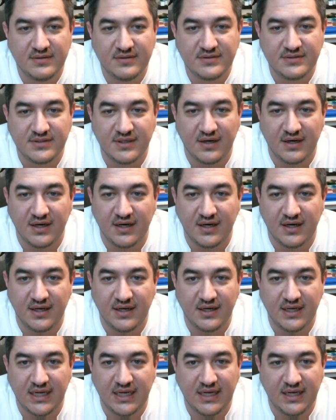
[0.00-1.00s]
Sorry.
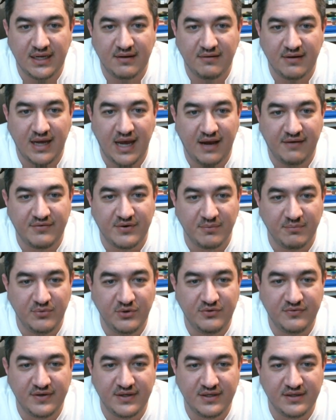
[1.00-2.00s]
After
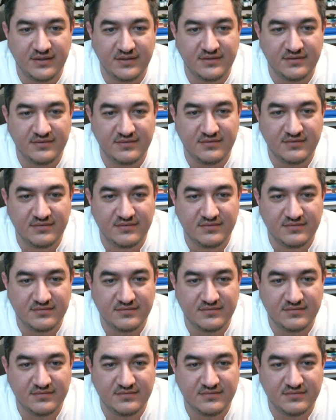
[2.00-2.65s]
moving,